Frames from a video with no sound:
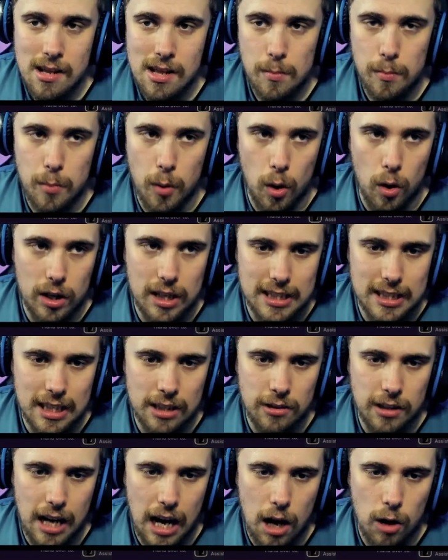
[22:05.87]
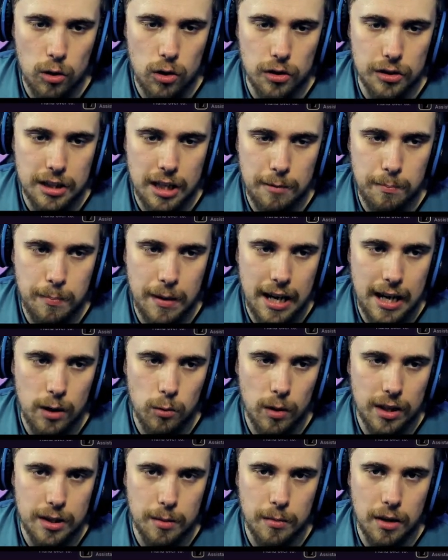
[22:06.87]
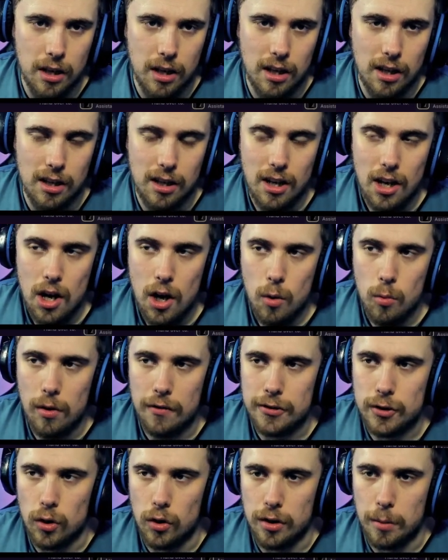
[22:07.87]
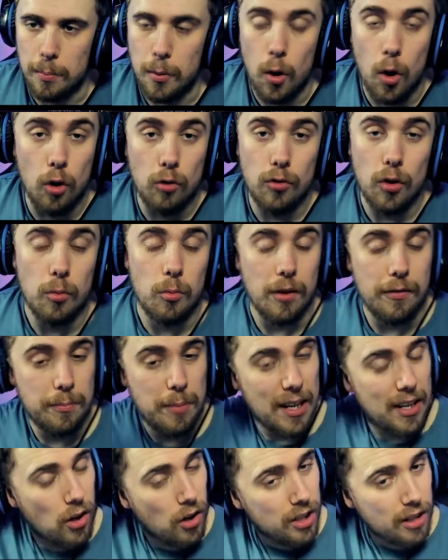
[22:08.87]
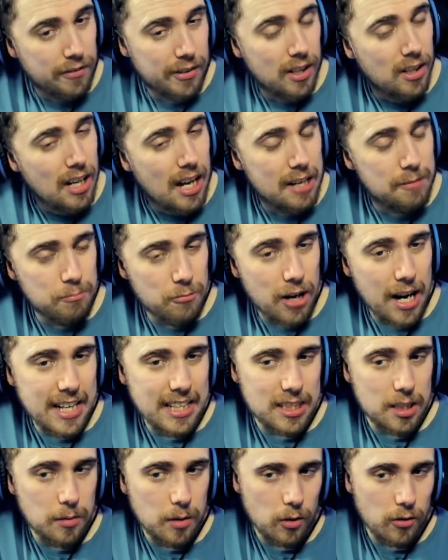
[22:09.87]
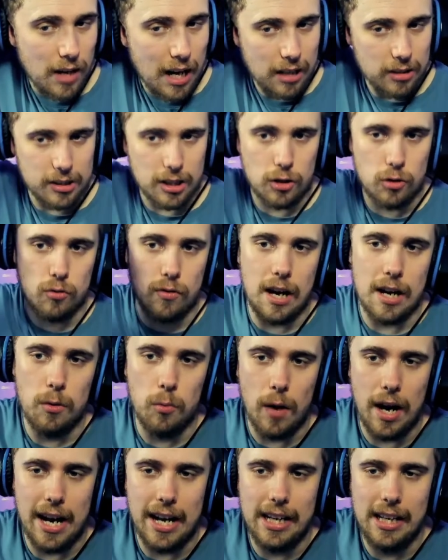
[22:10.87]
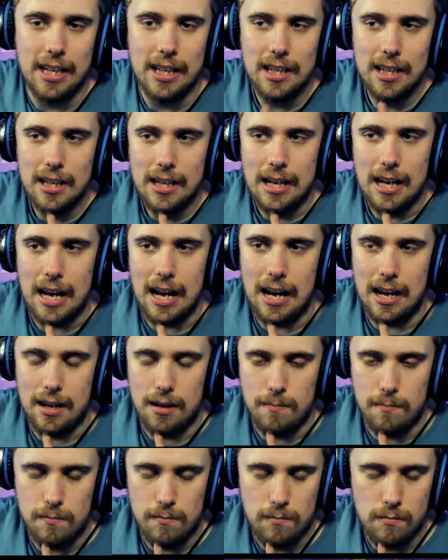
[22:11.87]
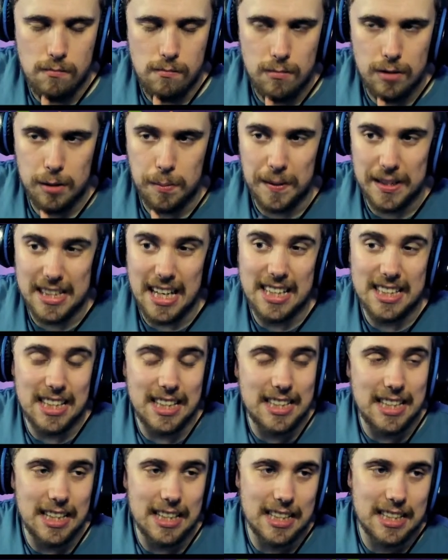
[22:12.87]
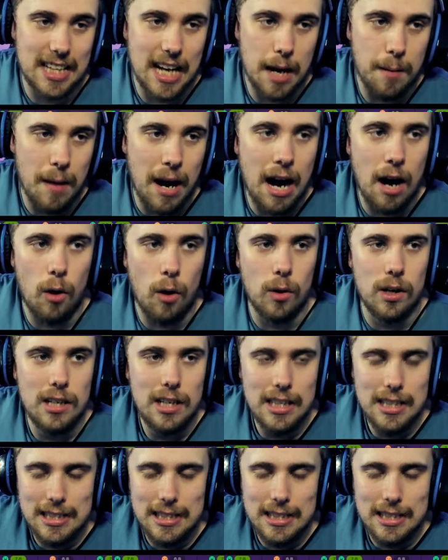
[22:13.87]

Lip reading: But considering how good they've been with sort of the poor run we've been on, I feel like raising the morale is a great way to potentially see this game out.